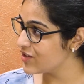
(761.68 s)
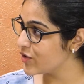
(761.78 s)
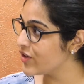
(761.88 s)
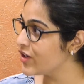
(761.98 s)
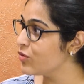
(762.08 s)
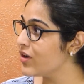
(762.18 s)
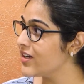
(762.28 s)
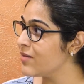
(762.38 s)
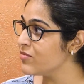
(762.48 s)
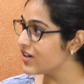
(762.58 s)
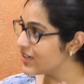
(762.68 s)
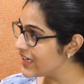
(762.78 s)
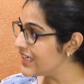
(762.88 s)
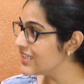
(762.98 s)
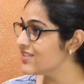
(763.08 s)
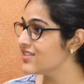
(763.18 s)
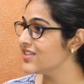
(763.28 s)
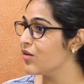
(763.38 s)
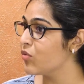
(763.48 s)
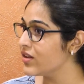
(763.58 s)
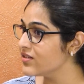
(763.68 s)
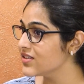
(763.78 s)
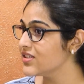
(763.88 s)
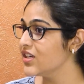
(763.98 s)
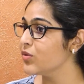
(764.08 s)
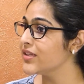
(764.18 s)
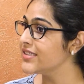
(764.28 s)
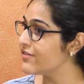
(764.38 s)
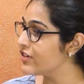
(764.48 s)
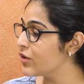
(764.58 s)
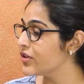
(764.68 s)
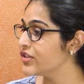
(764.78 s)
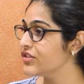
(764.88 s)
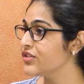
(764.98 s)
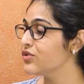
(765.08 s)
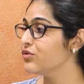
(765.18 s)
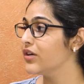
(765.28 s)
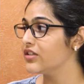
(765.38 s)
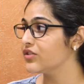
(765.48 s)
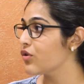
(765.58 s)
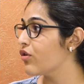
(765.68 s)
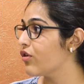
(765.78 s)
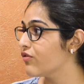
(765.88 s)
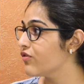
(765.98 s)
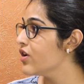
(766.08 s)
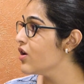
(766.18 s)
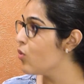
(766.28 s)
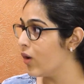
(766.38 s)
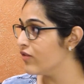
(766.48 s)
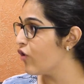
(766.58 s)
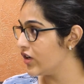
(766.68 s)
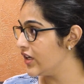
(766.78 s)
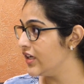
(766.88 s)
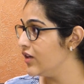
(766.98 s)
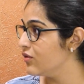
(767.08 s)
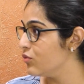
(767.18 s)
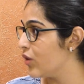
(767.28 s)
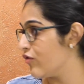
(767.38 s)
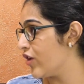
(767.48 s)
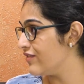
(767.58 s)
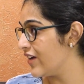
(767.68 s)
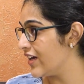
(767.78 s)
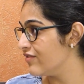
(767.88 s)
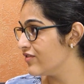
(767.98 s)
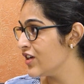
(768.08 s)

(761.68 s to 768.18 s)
So you need to attempt at least, say, 160, 170 questions to hit a score of 140, 145.